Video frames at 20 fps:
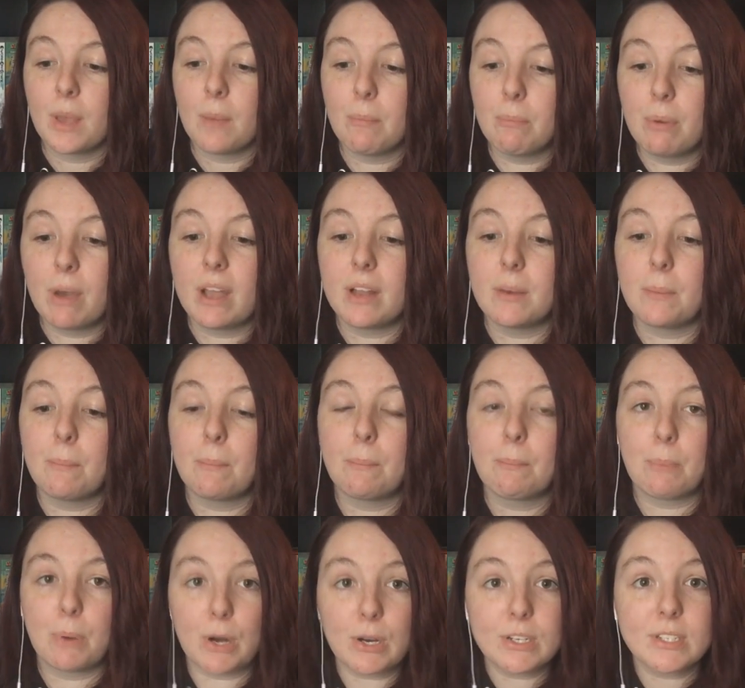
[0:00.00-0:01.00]
but
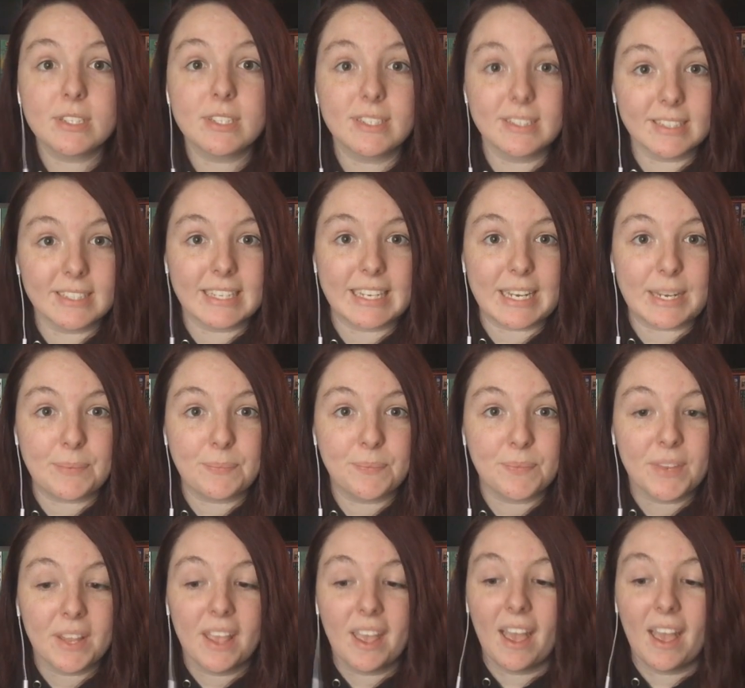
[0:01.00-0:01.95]
personally,